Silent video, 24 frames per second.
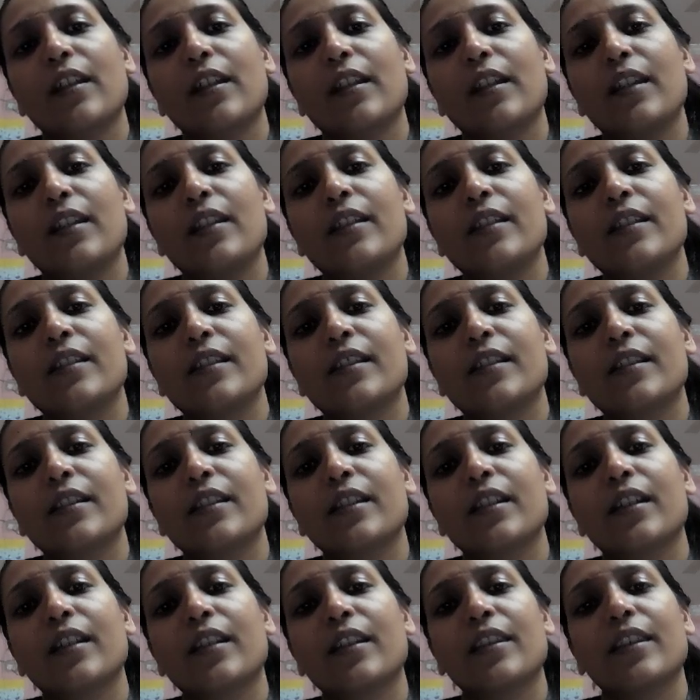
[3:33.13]
is
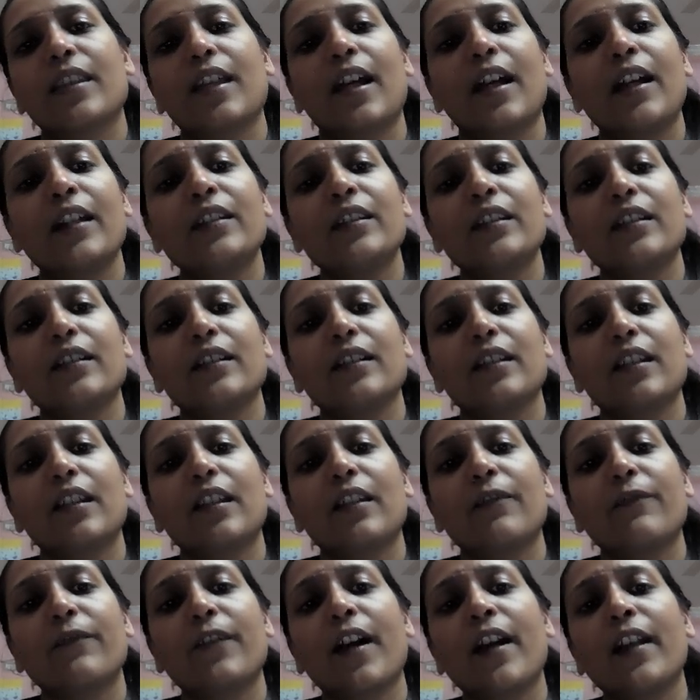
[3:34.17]
that
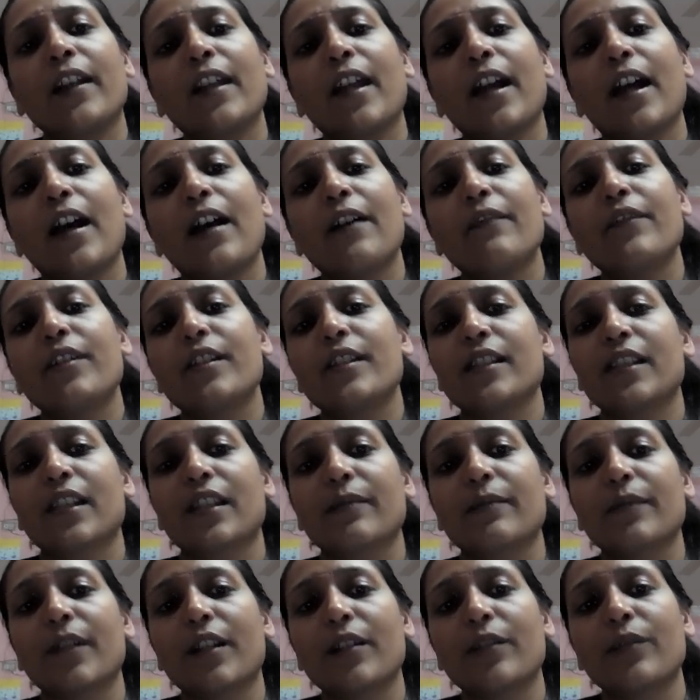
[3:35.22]
if I have a
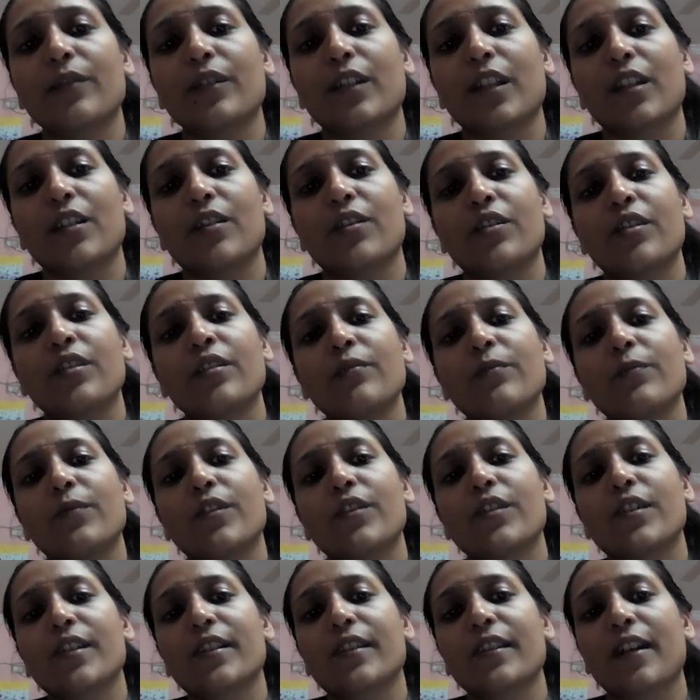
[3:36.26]
sigma notation
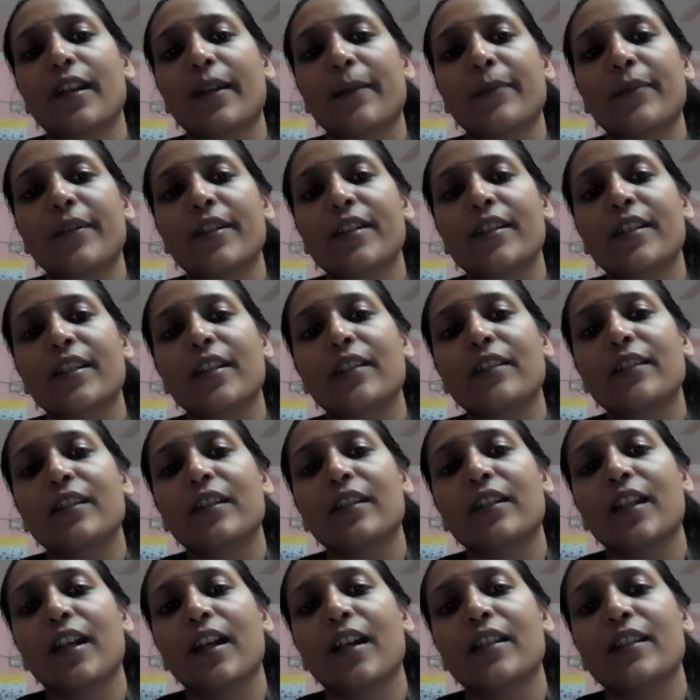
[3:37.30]
which is
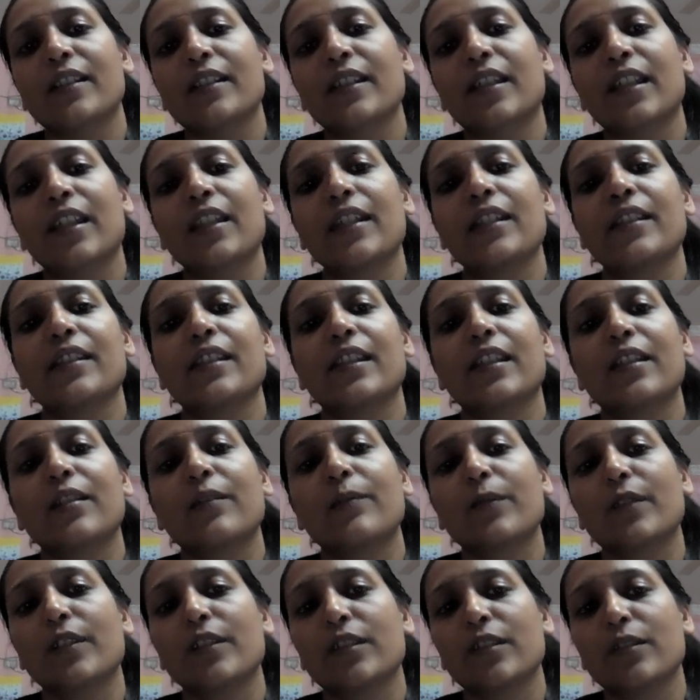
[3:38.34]
represented as k is
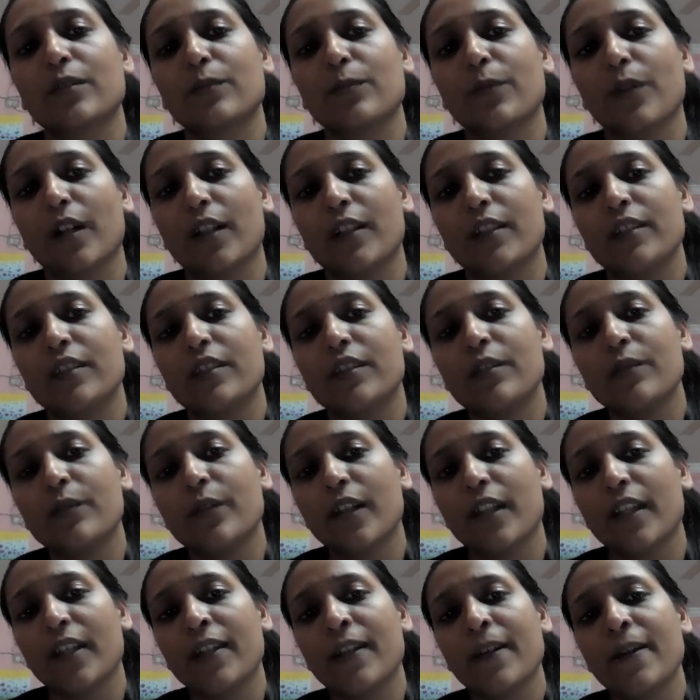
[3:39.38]
equal to 1 to
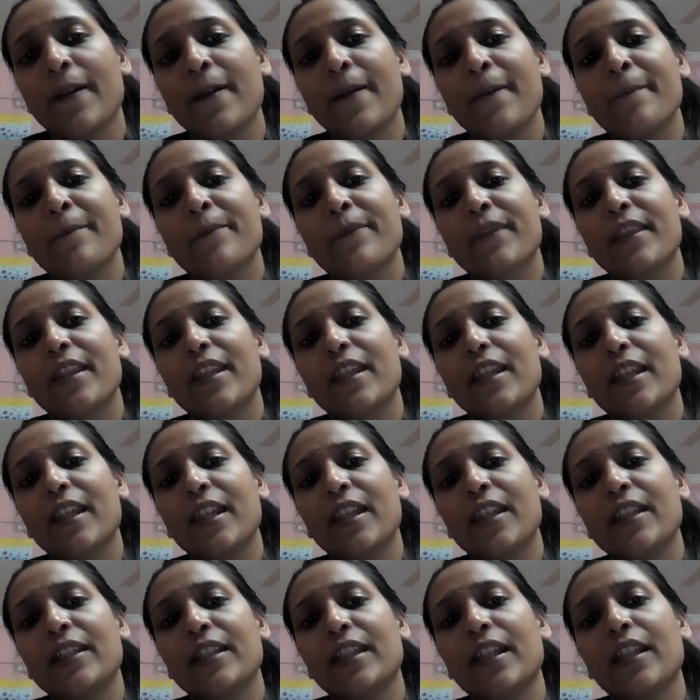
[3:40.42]
n,
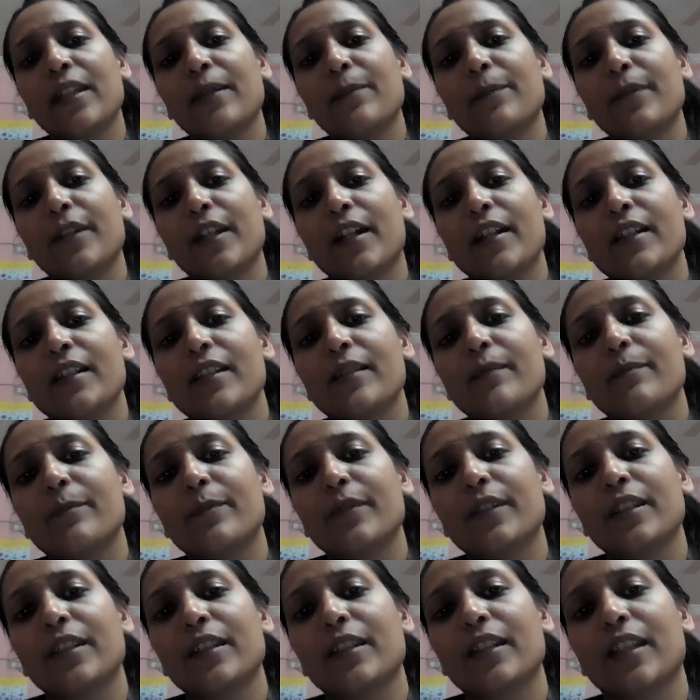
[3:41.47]
ak plus
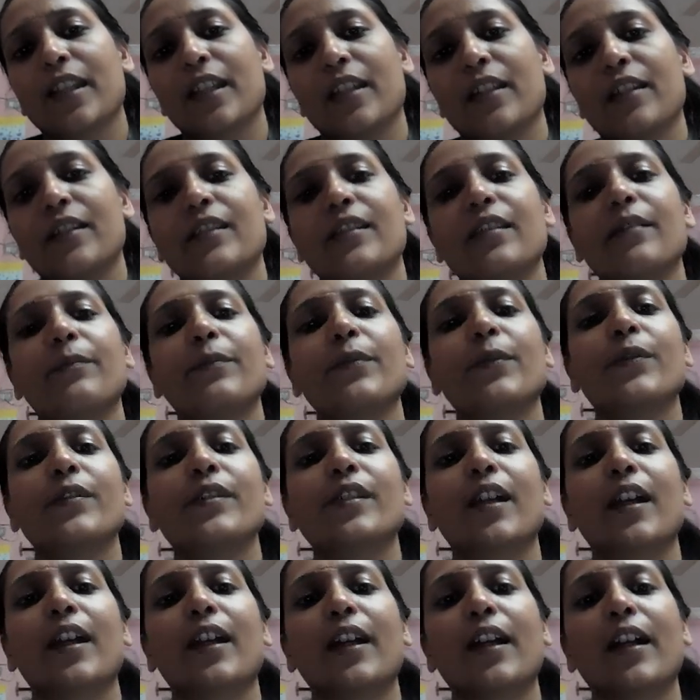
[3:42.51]
bk. Suppose
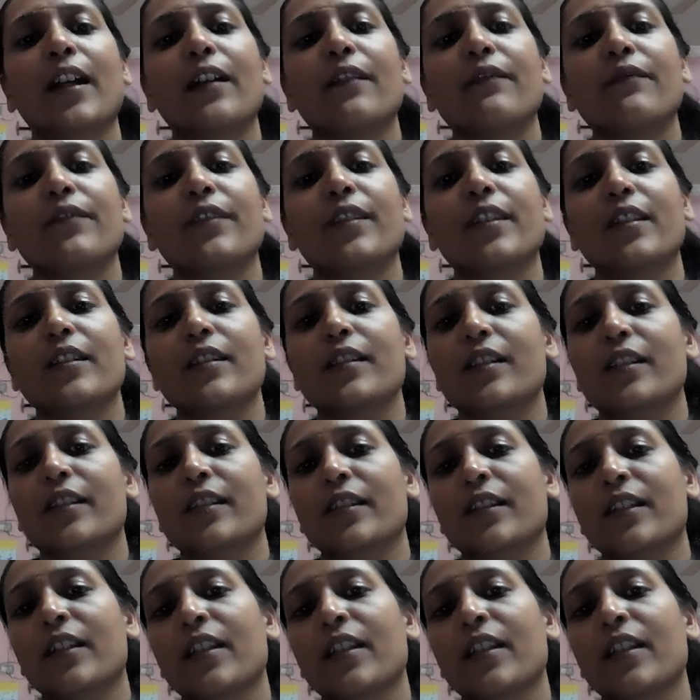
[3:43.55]
I have this,